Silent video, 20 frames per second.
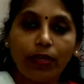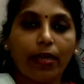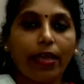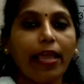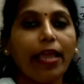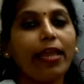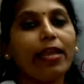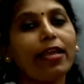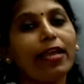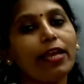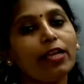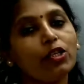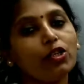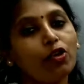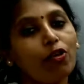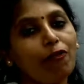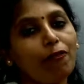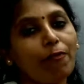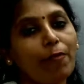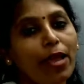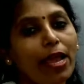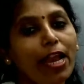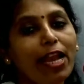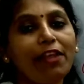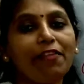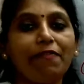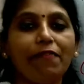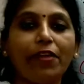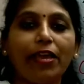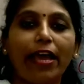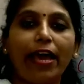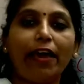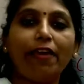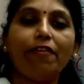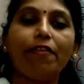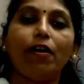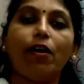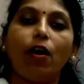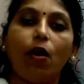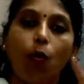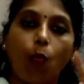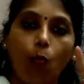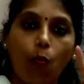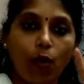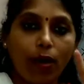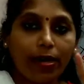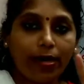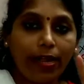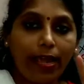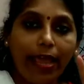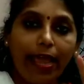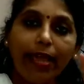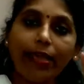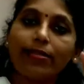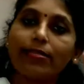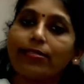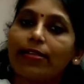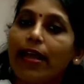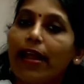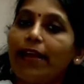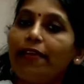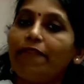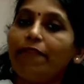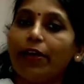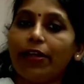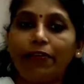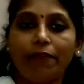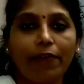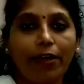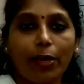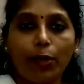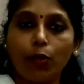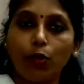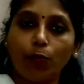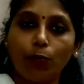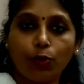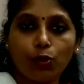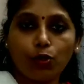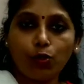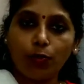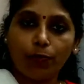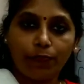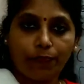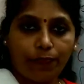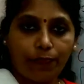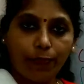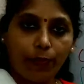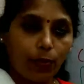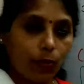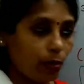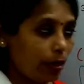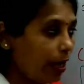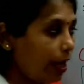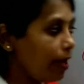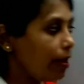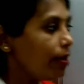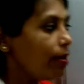In case of male, we have 1 X and 1 Y chromosome. Okay.